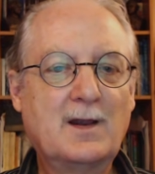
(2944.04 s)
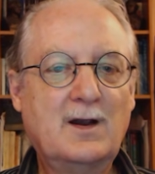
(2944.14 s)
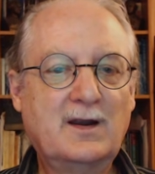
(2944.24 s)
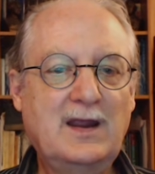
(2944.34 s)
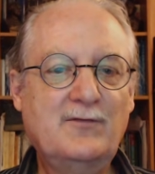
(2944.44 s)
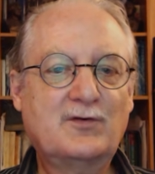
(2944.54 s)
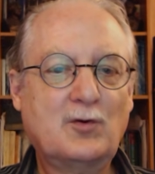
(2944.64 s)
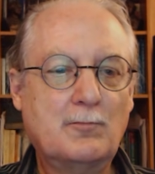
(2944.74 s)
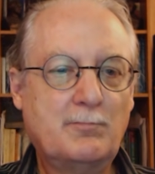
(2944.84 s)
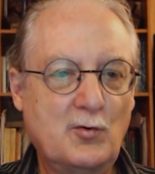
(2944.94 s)
Even so,
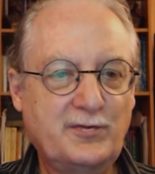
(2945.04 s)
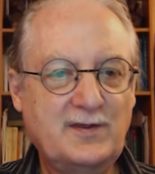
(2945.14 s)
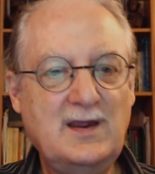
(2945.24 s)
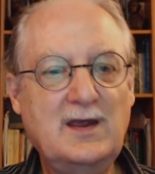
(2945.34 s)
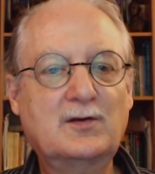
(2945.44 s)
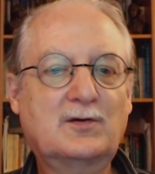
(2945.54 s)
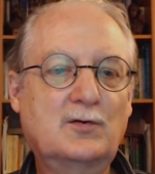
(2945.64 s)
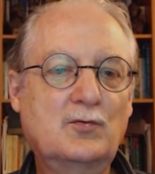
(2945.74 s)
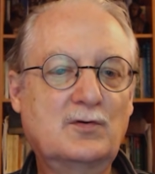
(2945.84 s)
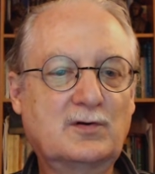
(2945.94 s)
both he and his
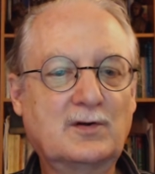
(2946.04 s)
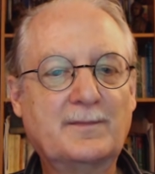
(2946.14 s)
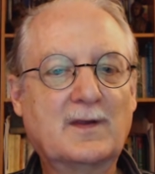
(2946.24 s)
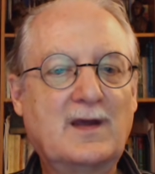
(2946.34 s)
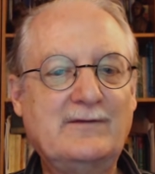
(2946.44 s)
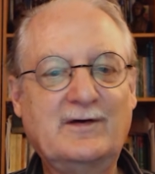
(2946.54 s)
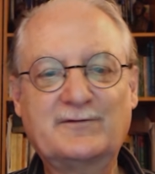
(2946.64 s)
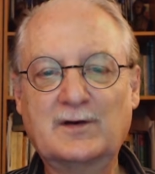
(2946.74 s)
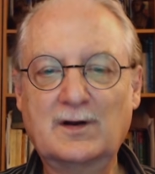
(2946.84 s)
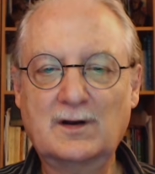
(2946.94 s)
students have
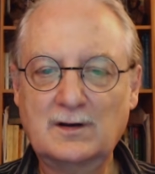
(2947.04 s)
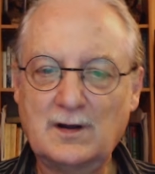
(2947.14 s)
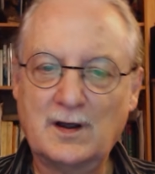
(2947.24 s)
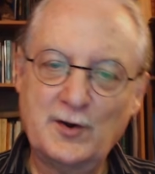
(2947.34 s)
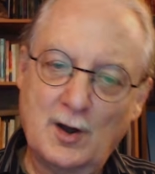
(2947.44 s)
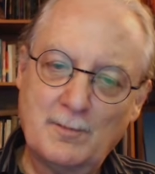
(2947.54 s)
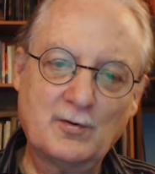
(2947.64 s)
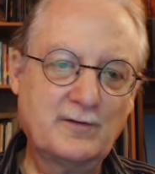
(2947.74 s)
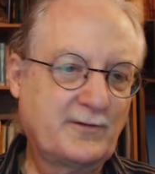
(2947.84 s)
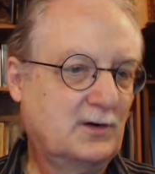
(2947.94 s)
left a
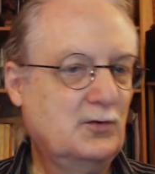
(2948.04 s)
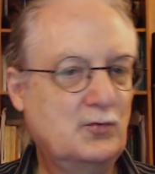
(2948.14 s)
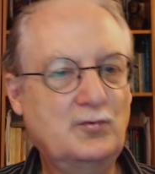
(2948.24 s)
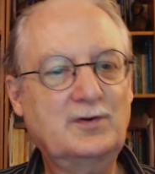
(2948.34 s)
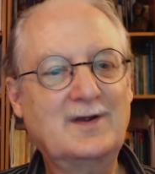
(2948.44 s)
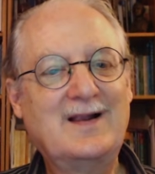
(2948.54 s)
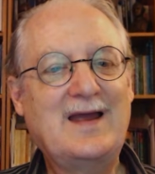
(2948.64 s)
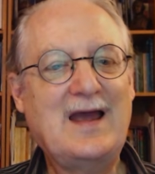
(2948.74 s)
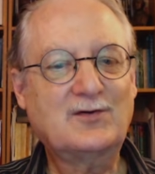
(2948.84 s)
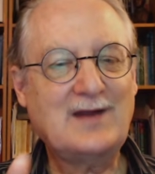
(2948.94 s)
number of clues
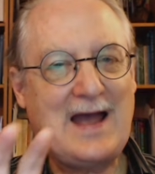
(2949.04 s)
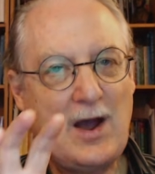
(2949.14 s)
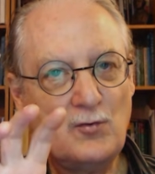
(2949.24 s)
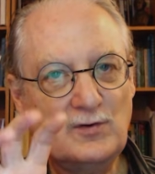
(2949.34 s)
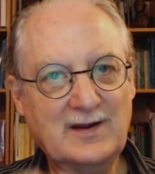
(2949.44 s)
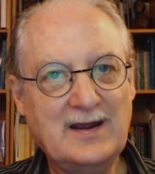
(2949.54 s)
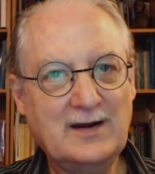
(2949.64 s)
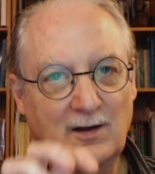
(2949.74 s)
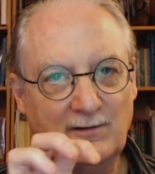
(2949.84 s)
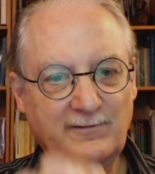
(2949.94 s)
as to how to get
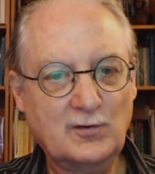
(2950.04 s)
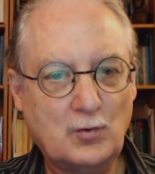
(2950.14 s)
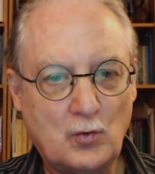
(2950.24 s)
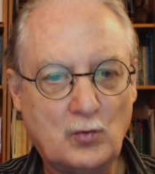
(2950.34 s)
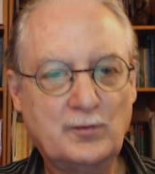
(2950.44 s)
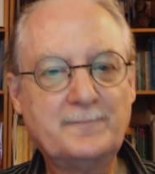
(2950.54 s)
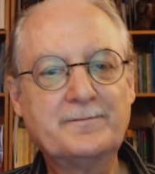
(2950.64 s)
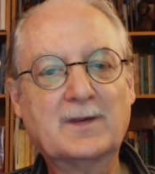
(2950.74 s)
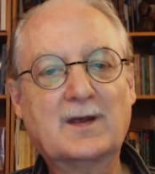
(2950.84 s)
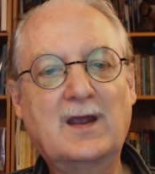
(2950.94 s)
a foothold
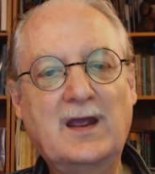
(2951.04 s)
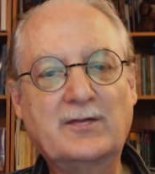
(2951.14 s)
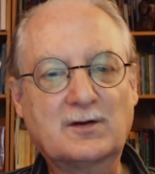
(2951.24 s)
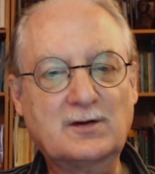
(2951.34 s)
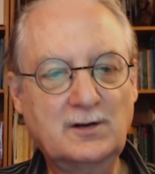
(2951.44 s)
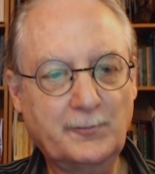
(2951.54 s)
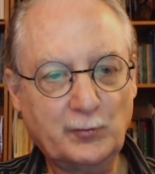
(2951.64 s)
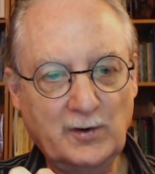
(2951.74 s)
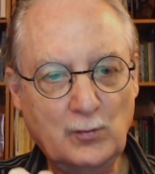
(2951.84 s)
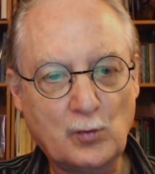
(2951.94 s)
in the
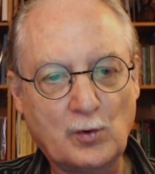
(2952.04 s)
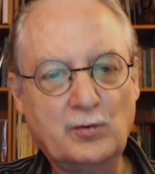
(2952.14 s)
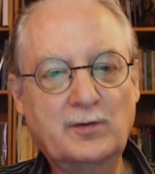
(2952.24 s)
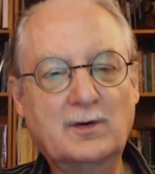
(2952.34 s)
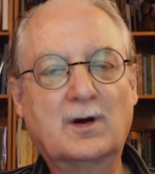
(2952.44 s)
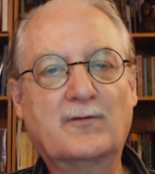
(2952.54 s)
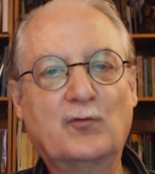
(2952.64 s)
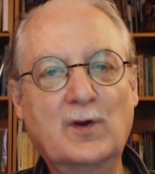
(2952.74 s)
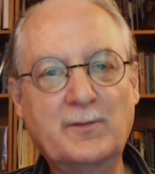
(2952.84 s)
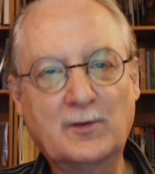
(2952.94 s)
slippery world of
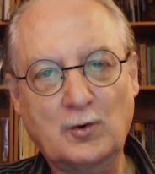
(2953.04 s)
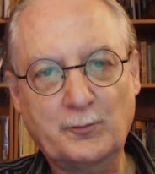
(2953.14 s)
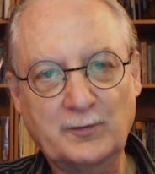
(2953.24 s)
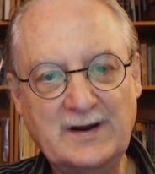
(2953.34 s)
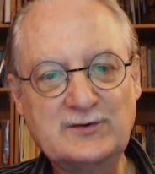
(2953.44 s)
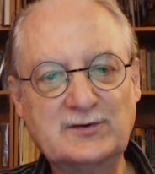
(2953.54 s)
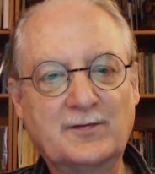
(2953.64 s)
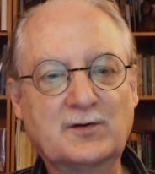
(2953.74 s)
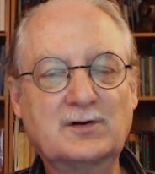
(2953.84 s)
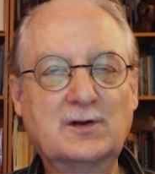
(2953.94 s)
dream interpretation, in
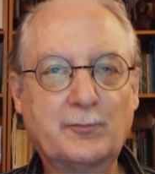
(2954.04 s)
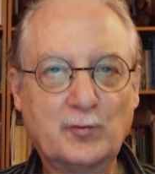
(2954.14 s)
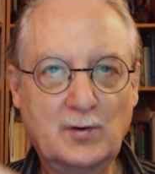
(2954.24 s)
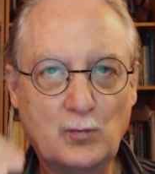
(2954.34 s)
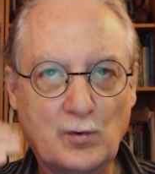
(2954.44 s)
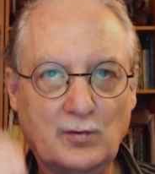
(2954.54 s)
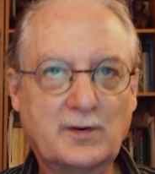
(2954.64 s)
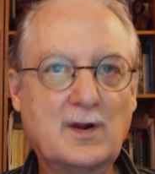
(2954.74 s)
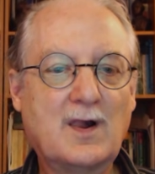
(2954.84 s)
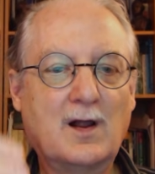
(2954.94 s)
the slippery world
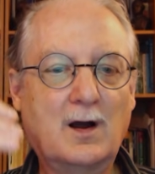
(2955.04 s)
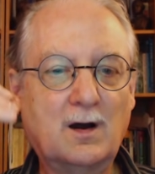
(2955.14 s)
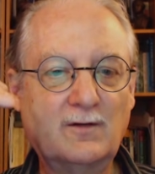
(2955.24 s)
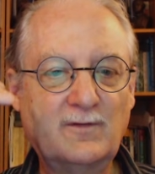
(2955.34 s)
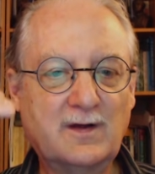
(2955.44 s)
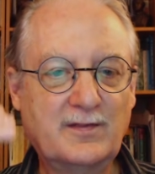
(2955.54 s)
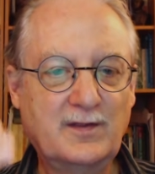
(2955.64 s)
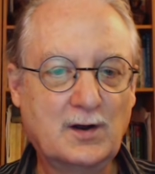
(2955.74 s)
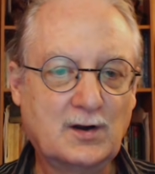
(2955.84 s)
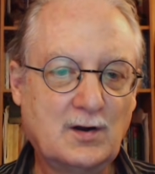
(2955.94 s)
of
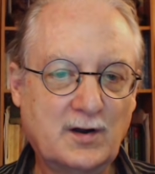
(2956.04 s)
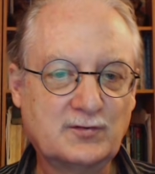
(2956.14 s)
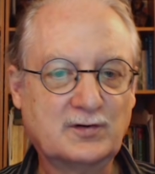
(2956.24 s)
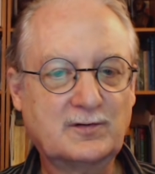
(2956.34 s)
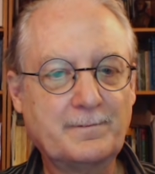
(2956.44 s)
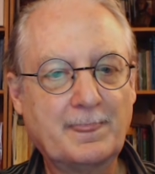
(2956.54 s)
the unconscious.